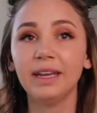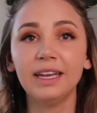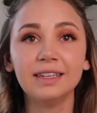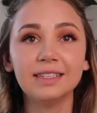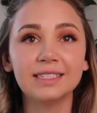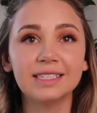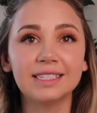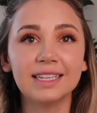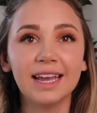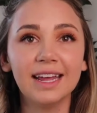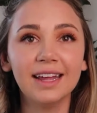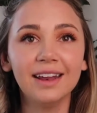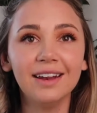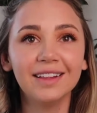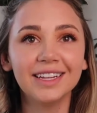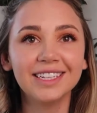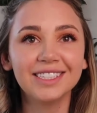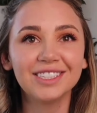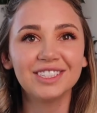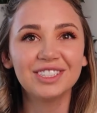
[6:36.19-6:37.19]
being said,
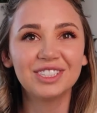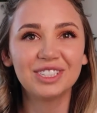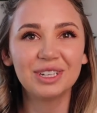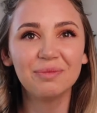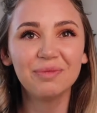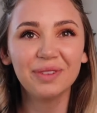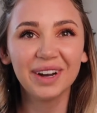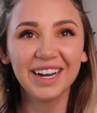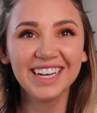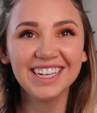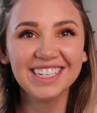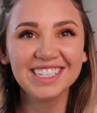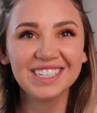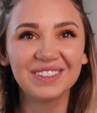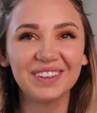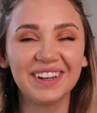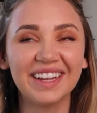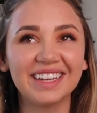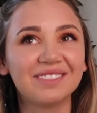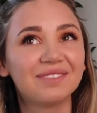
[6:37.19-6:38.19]
let's just jump right
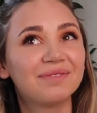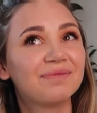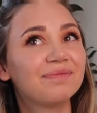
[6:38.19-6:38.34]
into it.